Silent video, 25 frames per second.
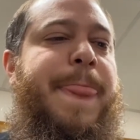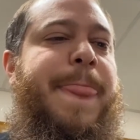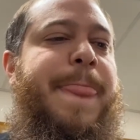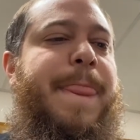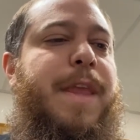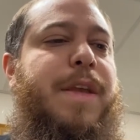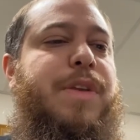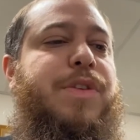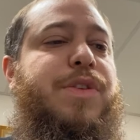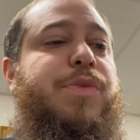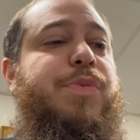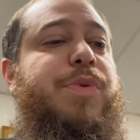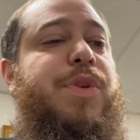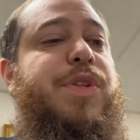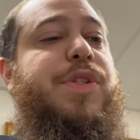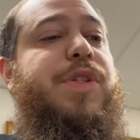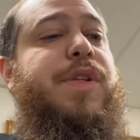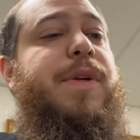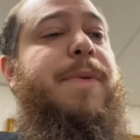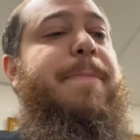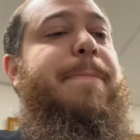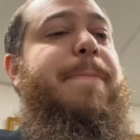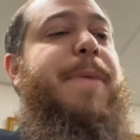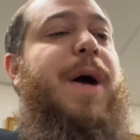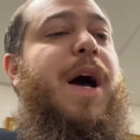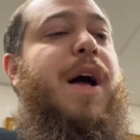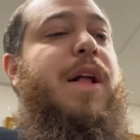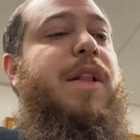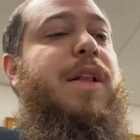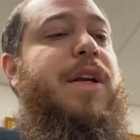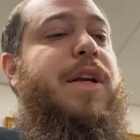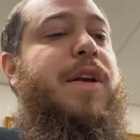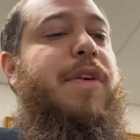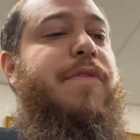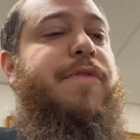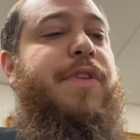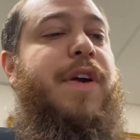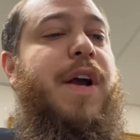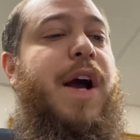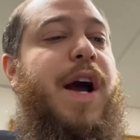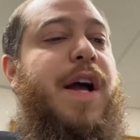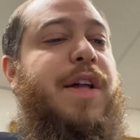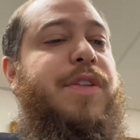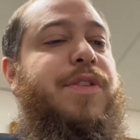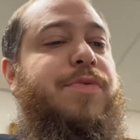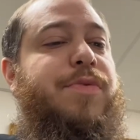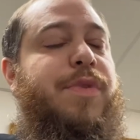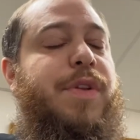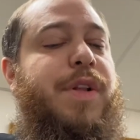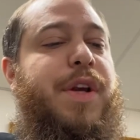This was symbolic of
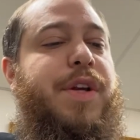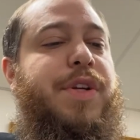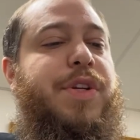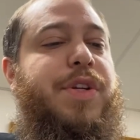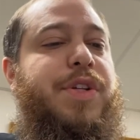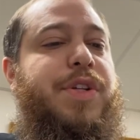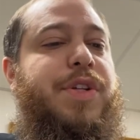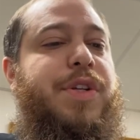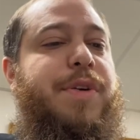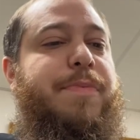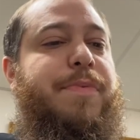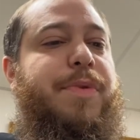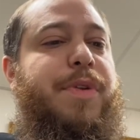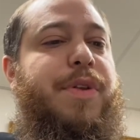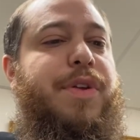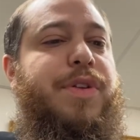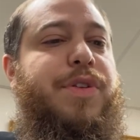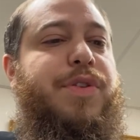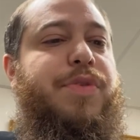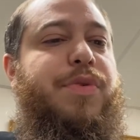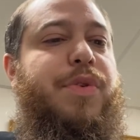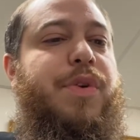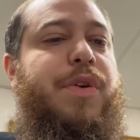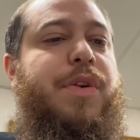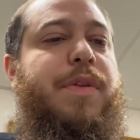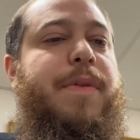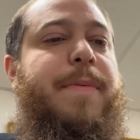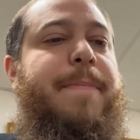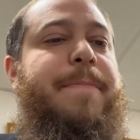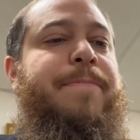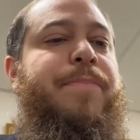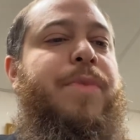God's relationship with Israel,